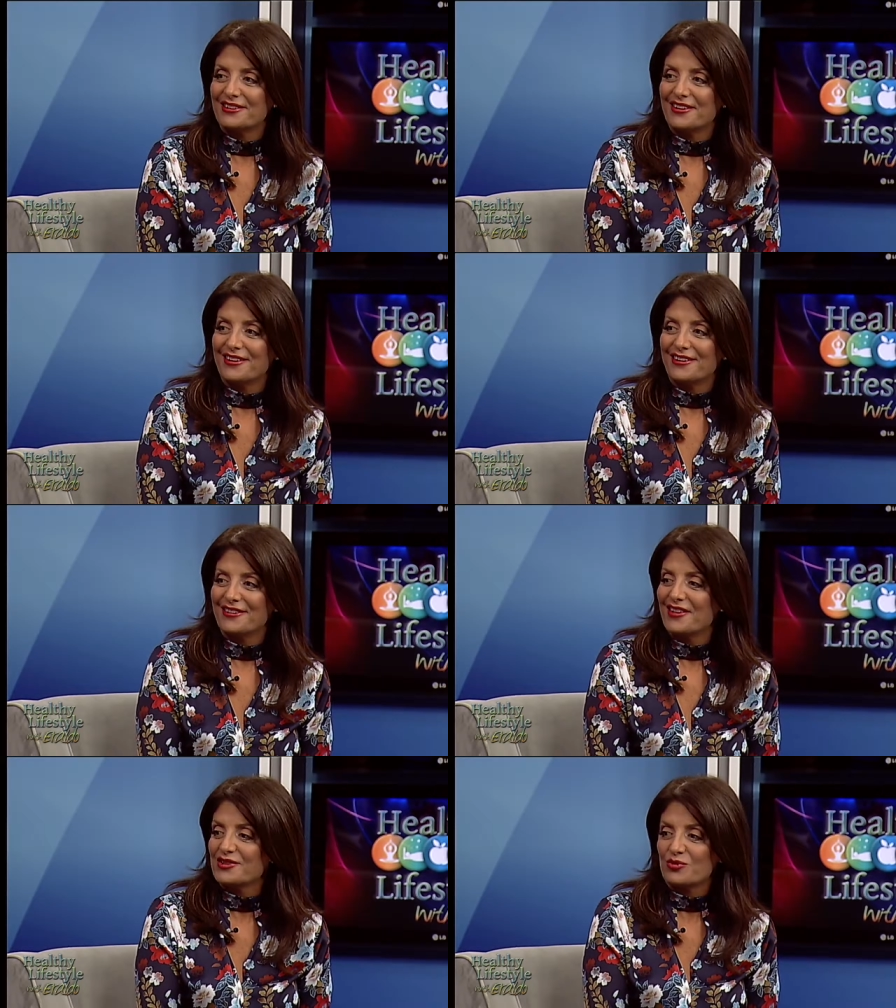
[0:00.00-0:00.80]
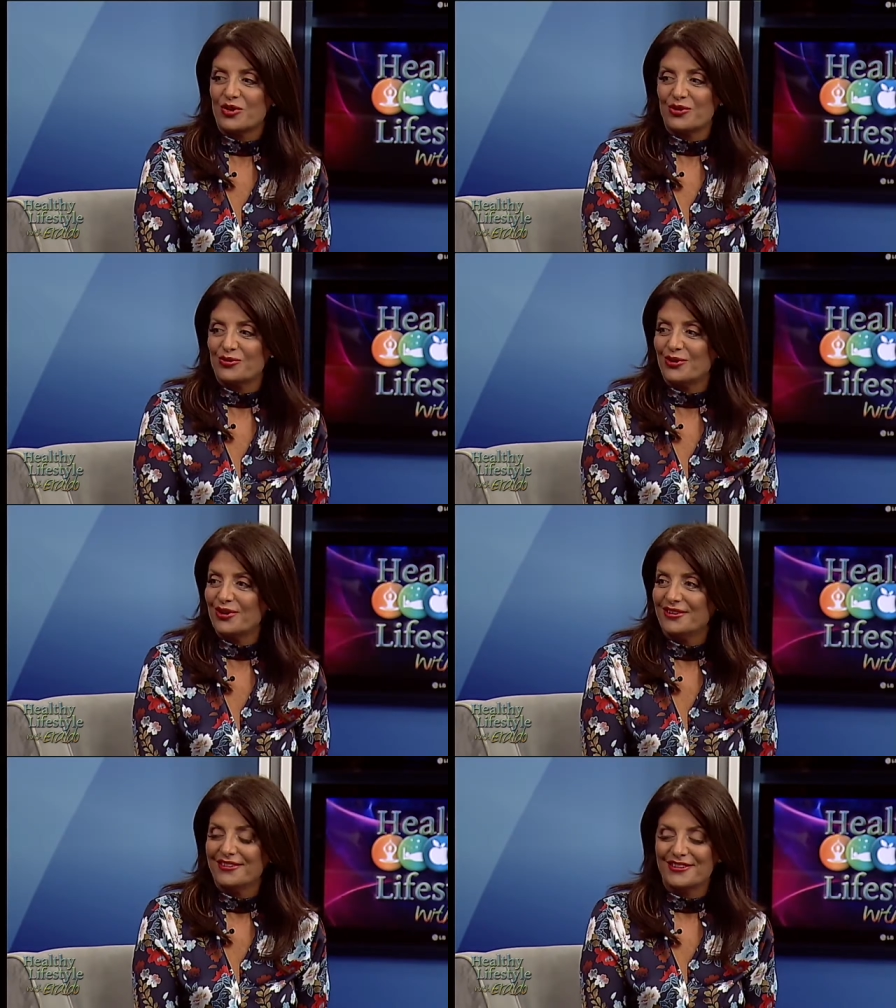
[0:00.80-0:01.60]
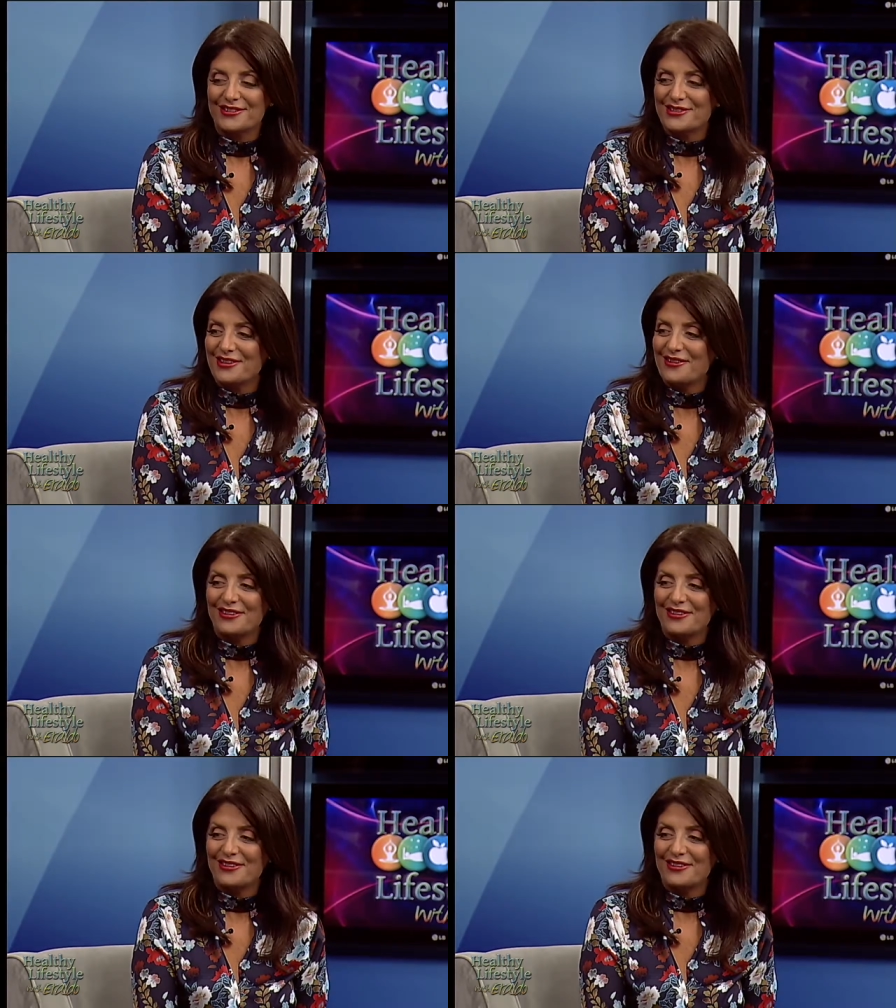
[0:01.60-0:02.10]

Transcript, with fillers: Yes, yeah. Yes, I wonderful. Wow. I hear some